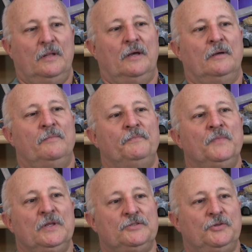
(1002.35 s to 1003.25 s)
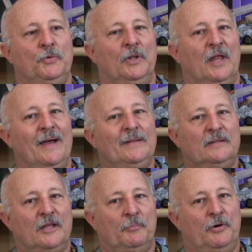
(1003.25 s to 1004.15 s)
Um, it's doing a
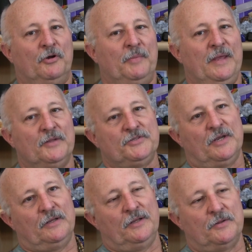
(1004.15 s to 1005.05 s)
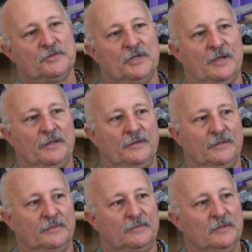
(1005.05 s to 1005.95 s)
lot. That part of me outside and the other side,
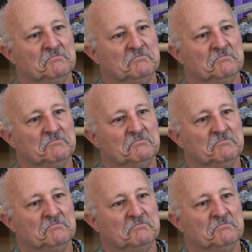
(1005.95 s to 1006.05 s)
uh,